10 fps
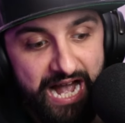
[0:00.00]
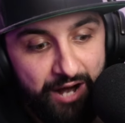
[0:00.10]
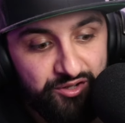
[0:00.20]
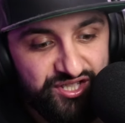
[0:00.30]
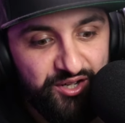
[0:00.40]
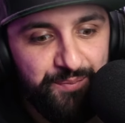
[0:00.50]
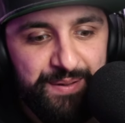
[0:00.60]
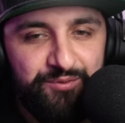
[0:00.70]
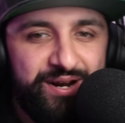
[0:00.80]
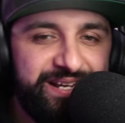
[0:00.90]
I was so good,
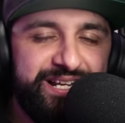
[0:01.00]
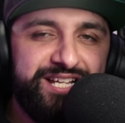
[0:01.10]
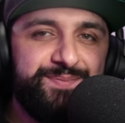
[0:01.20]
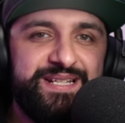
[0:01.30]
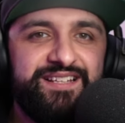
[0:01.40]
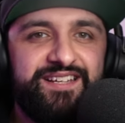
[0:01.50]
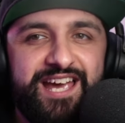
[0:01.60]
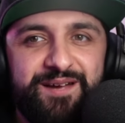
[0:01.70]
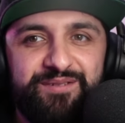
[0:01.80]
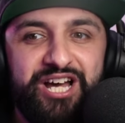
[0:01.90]
people recognized me in the game.